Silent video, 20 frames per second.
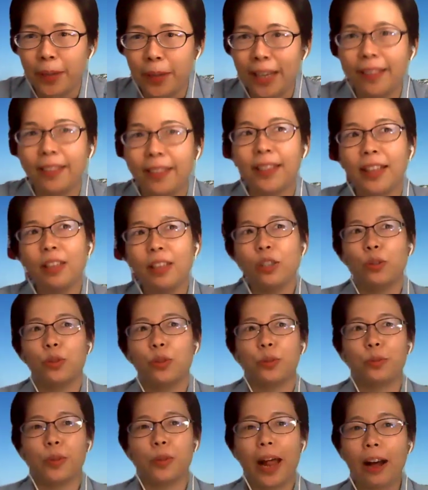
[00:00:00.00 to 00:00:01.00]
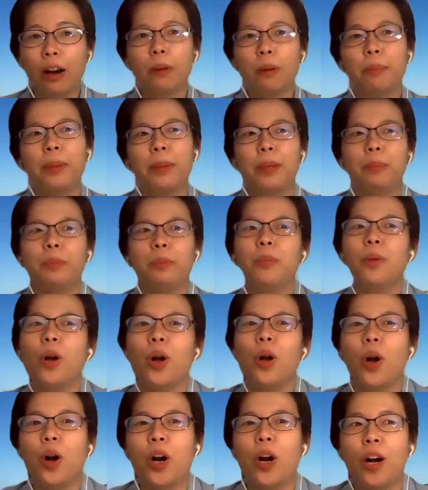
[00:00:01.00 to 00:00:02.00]
And this album,
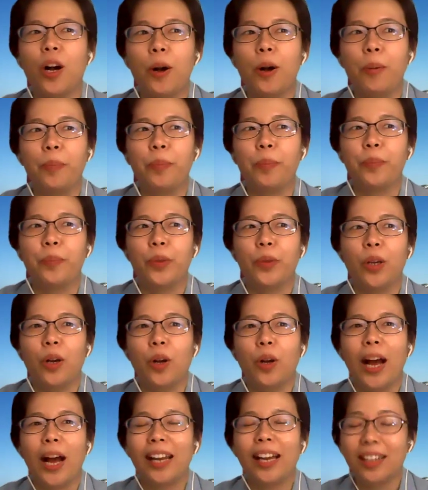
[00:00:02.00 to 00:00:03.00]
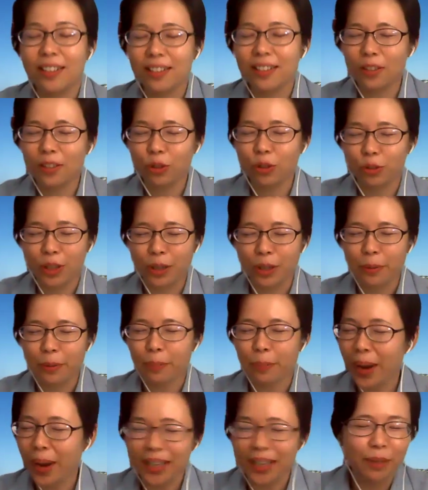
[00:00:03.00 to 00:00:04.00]
I listened to it
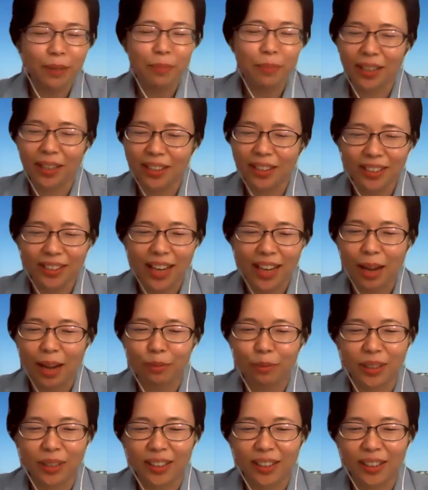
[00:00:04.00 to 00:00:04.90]
many, many times.